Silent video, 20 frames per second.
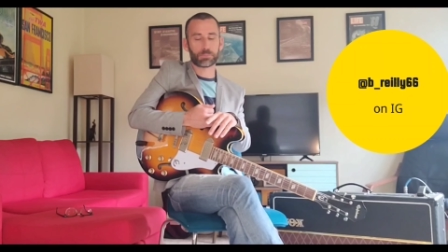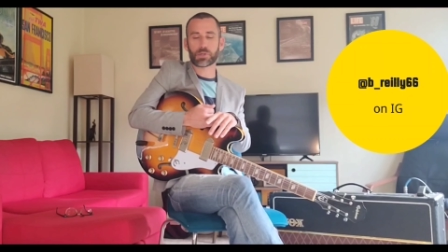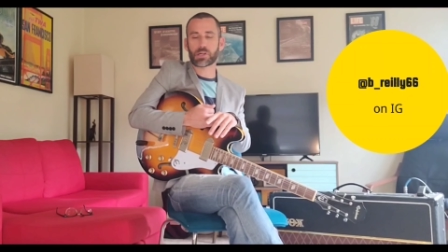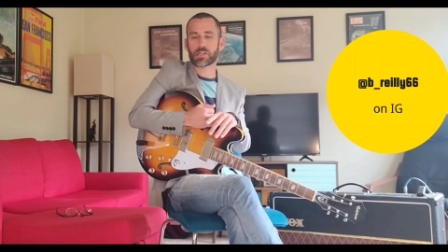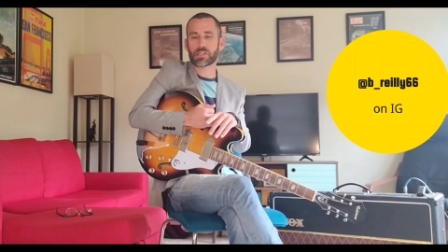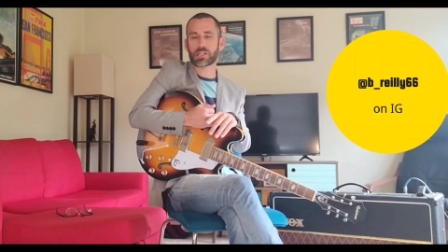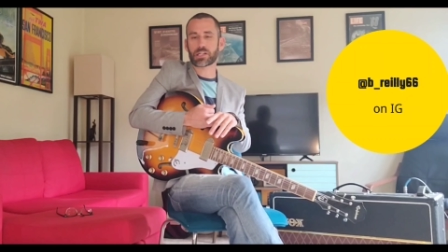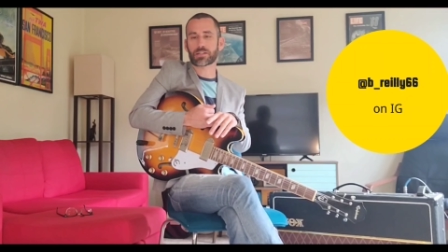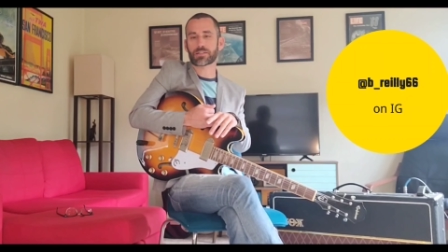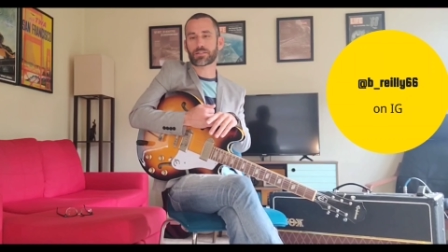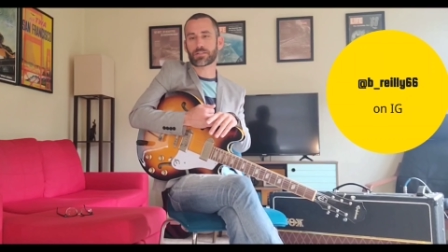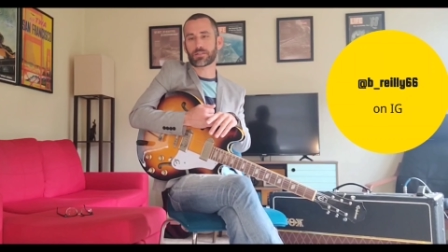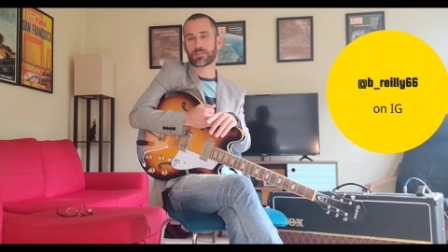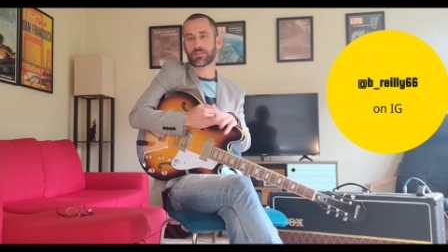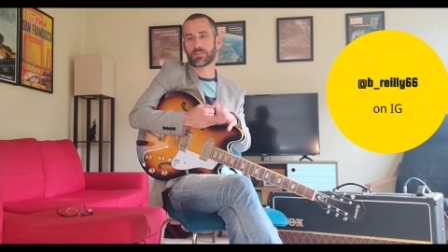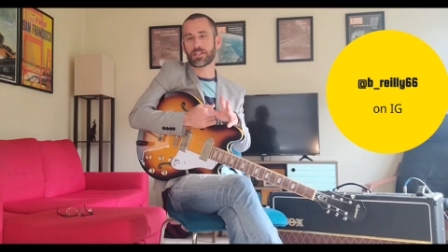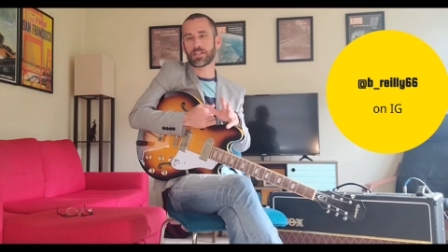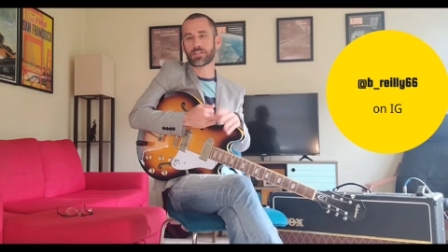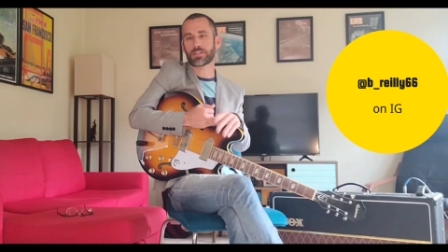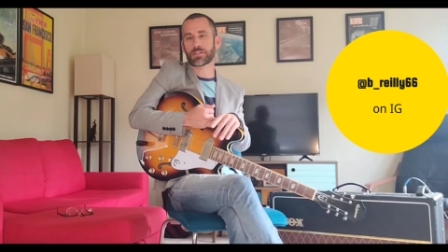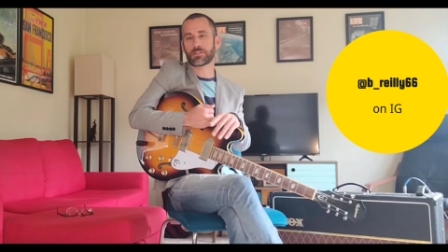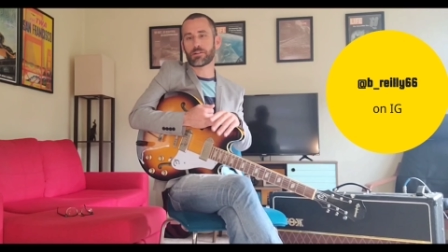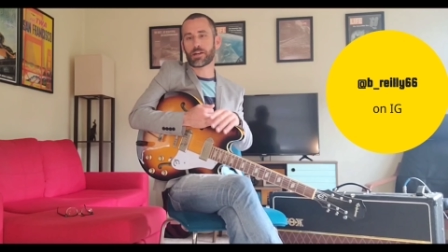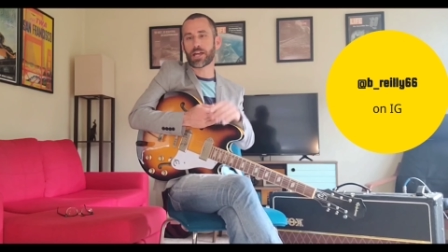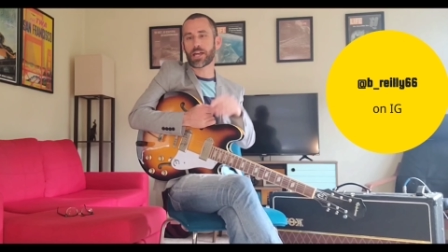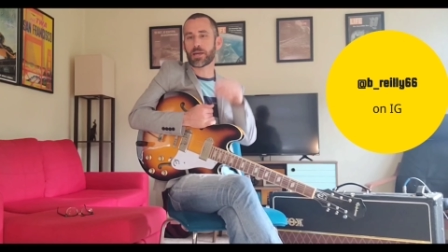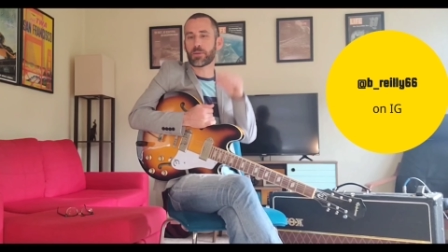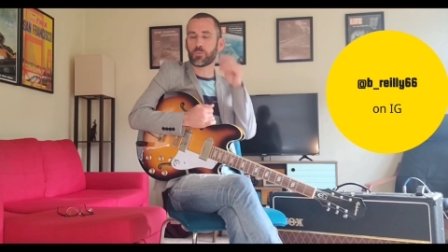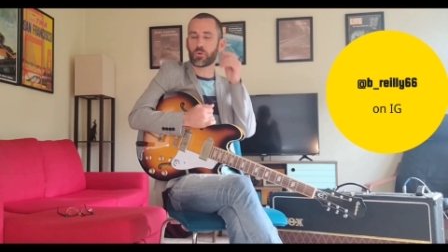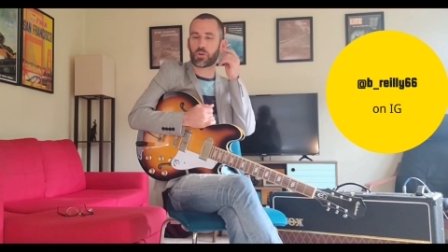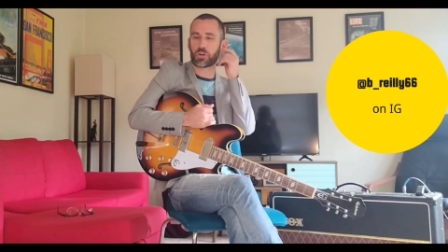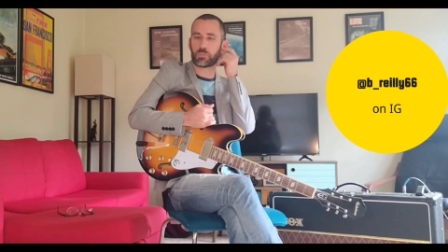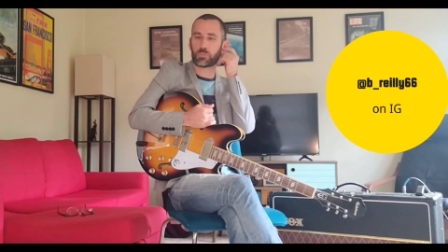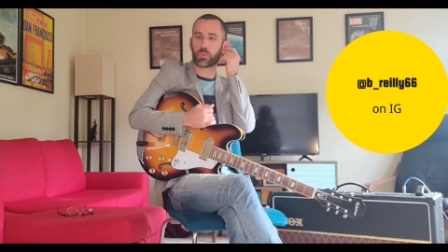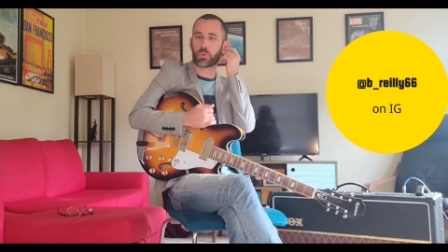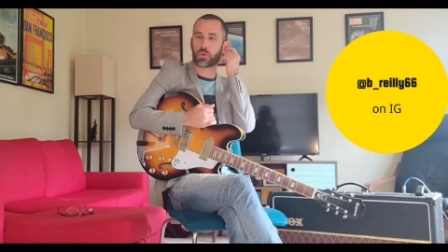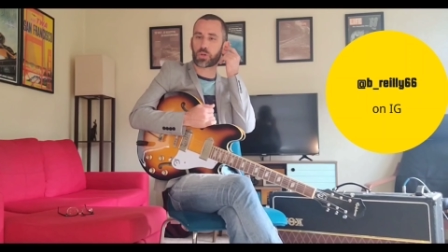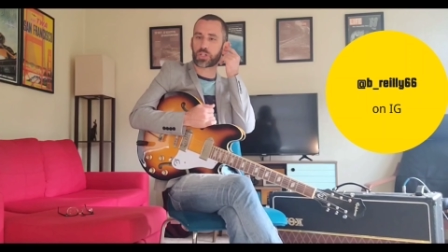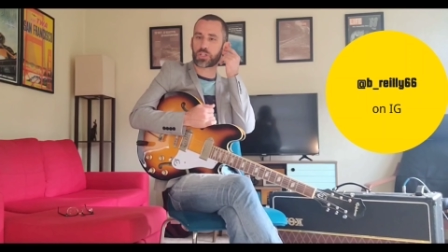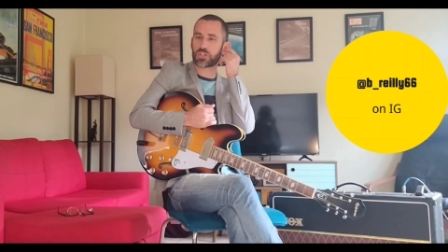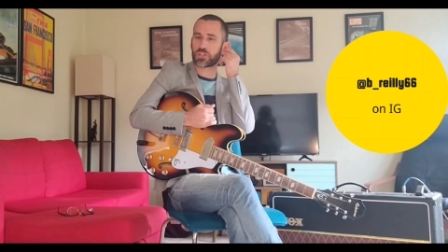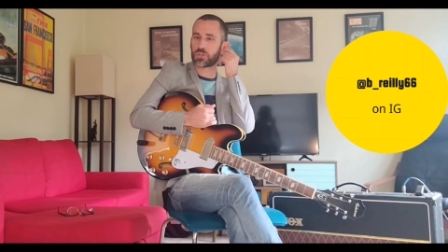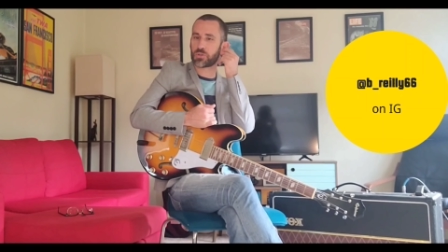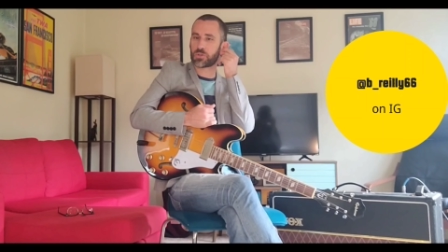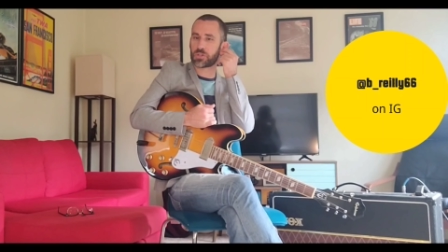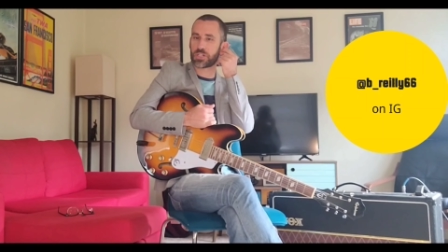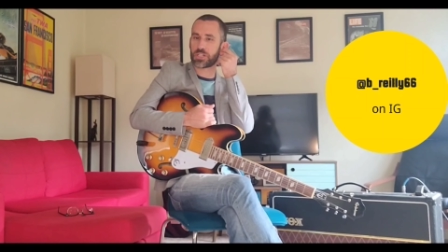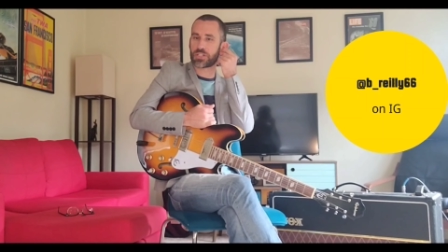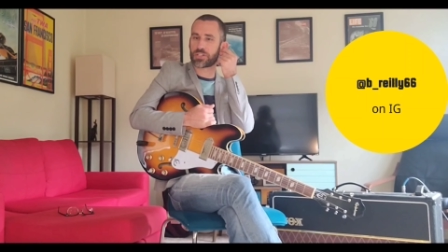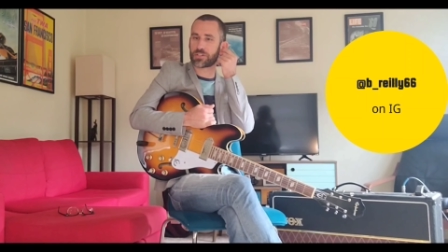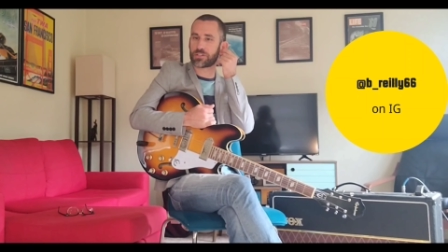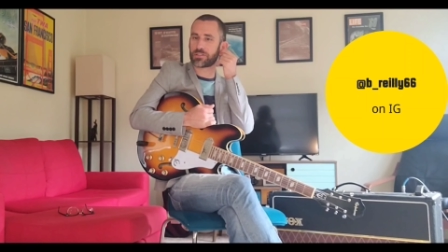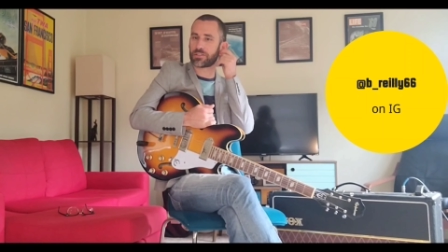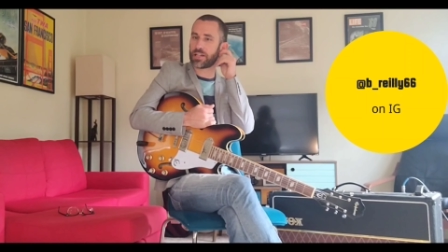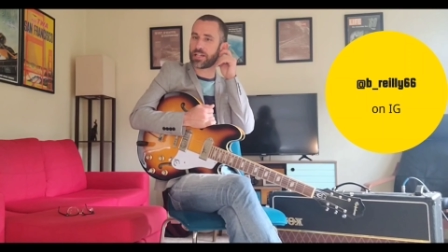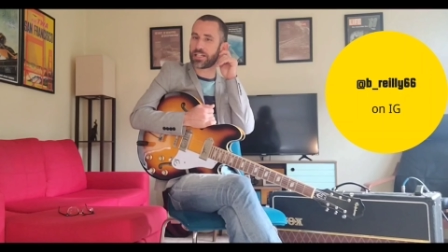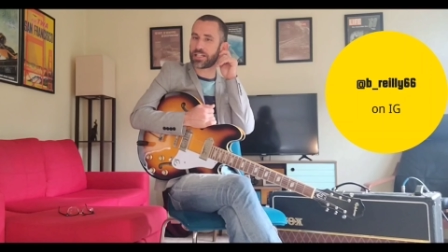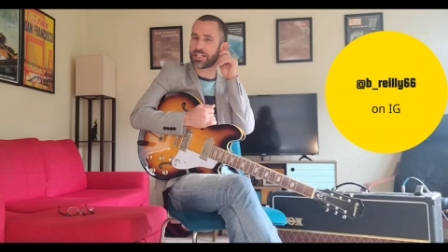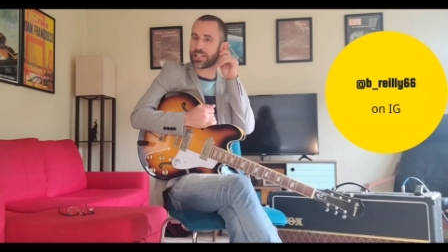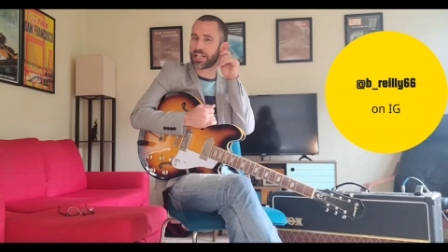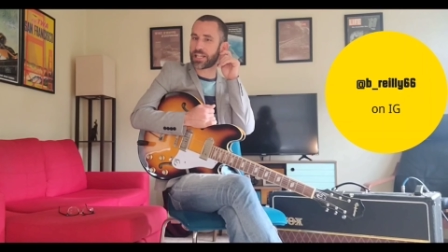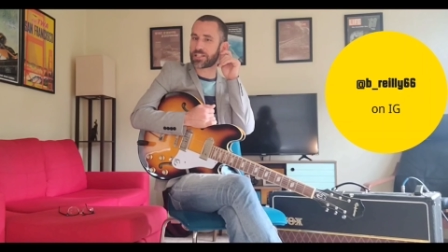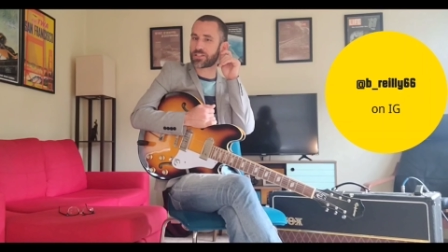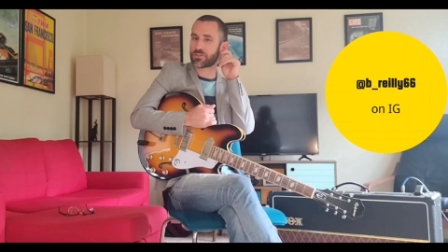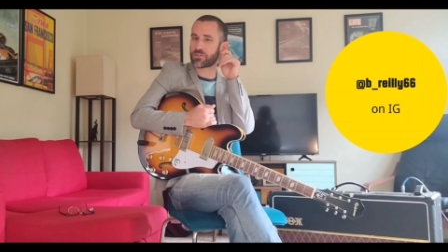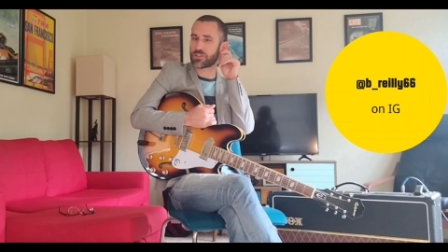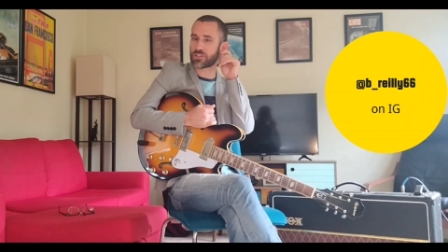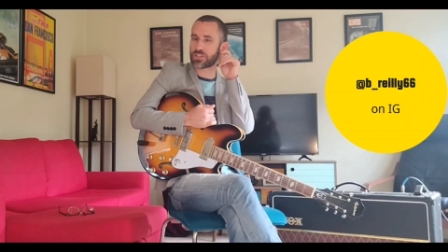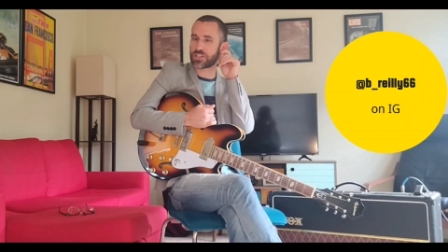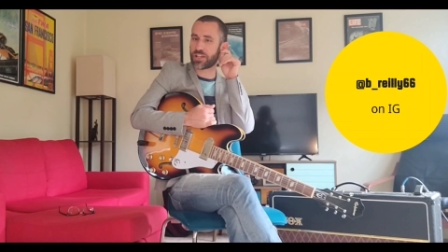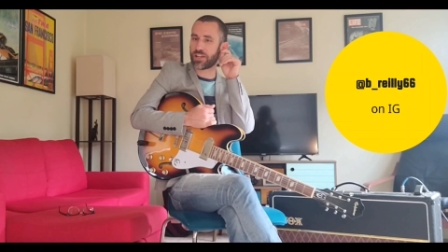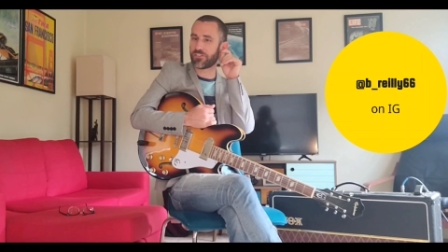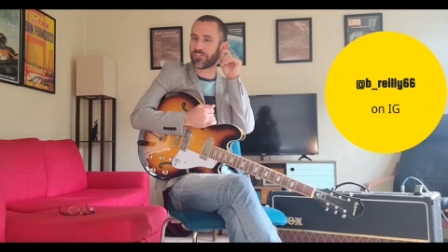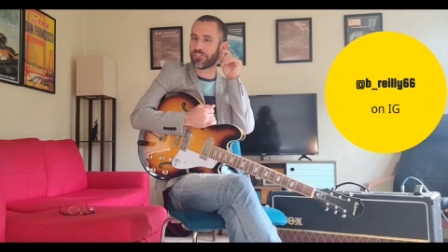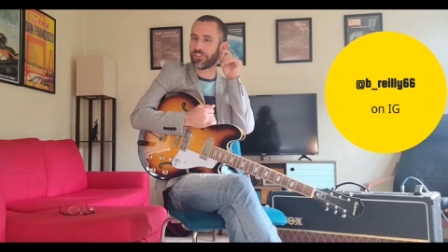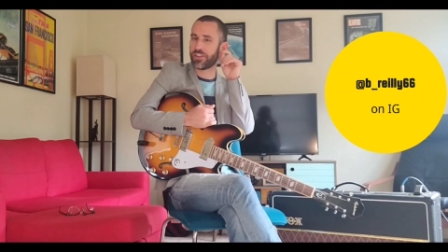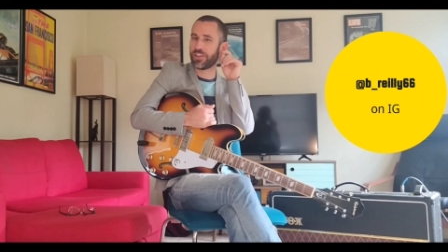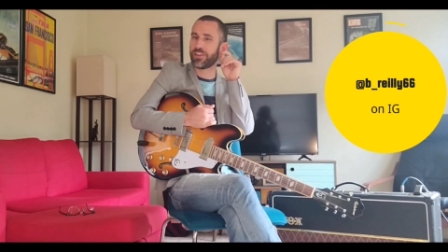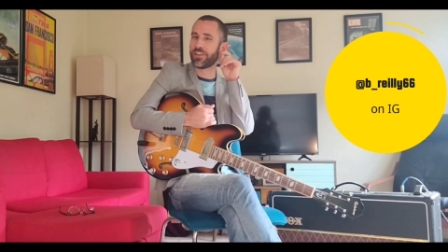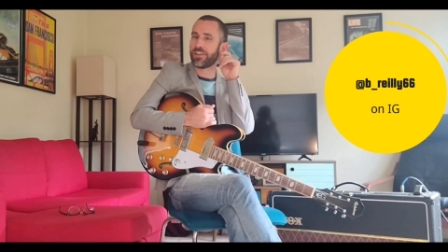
projects on Instagram or boring stories or any of that sort of stuff.